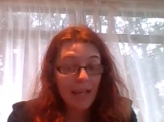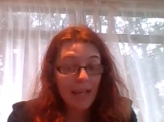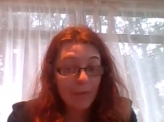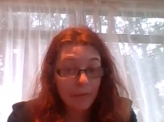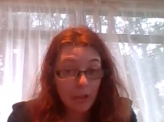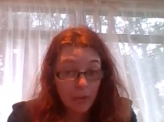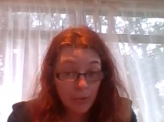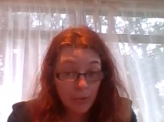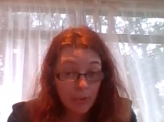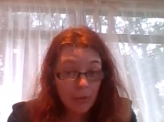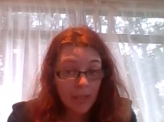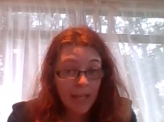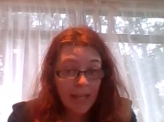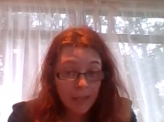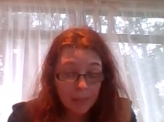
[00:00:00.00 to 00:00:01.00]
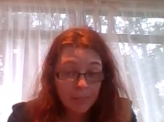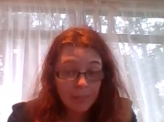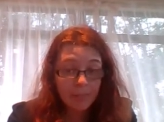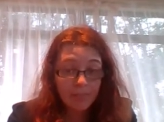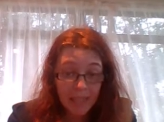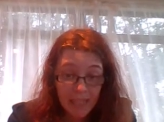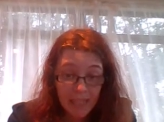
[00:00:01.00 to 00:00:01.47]
If you want to help
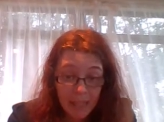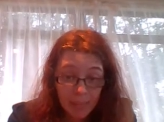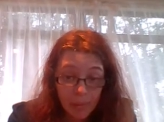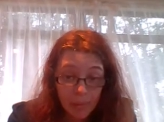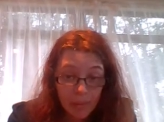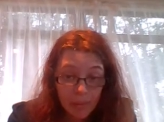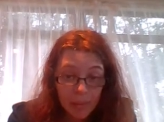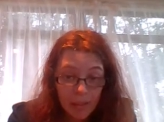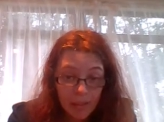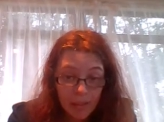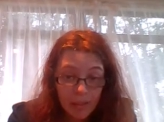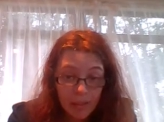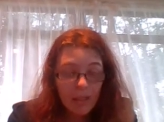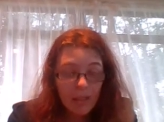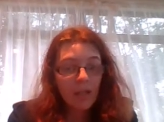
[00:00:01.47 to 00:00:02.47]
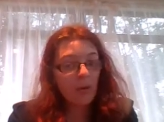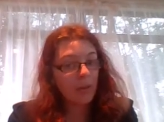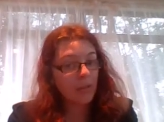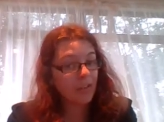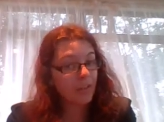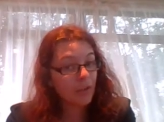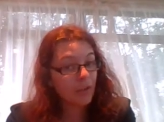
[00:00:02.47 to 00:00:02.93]
people
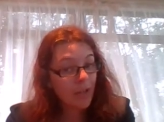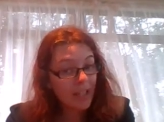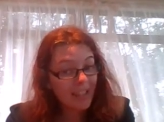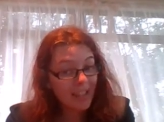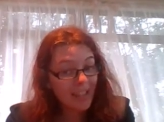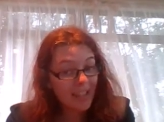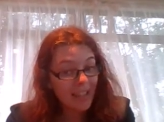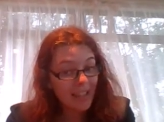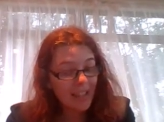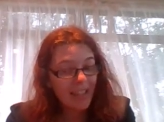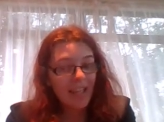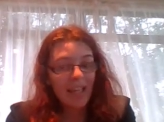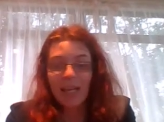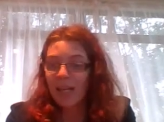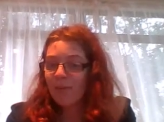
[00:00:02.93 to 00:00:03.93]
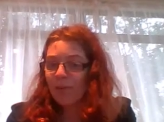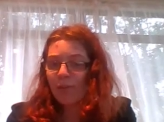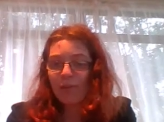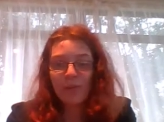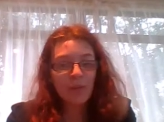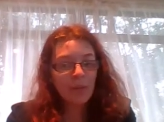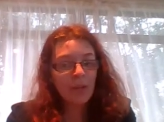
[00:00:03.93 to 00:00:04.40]
who are struggling, even
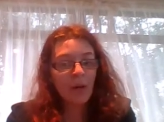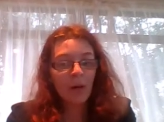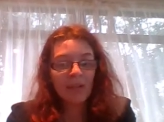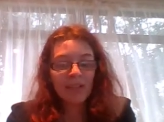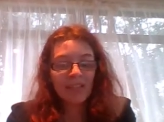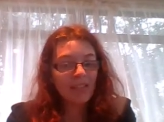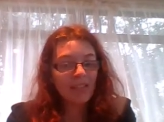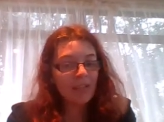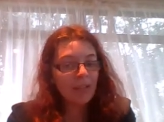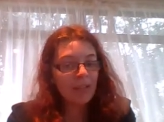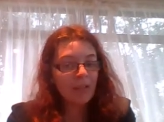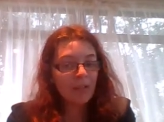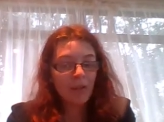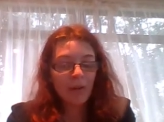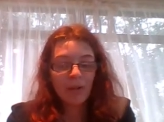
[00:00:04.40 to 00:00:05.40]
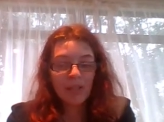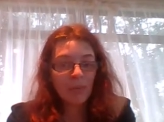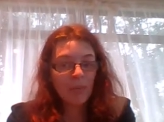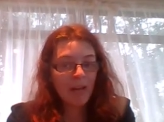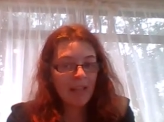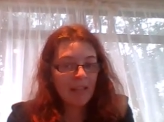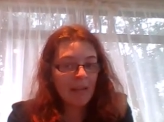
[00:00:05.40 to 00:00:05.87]
if you're not in the
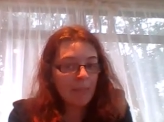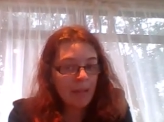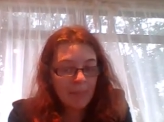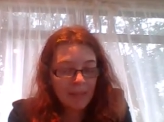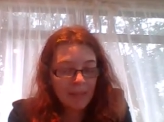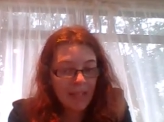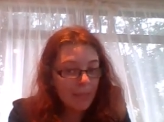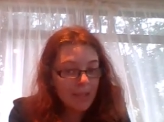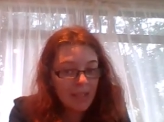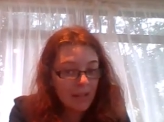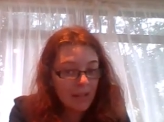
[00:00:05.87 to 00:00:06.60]
way that people are when